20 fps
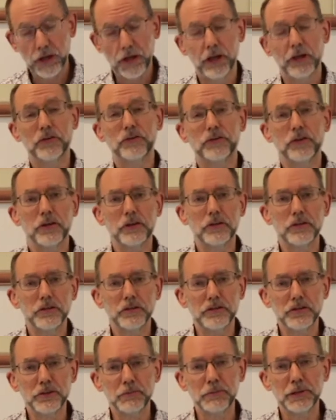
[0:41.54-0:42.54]
So
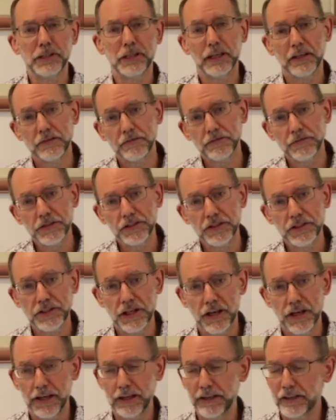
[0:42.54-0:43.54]
to begin for
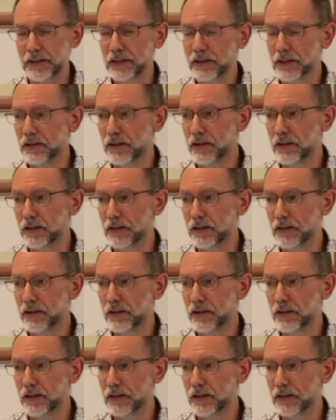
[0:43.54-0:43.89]
today,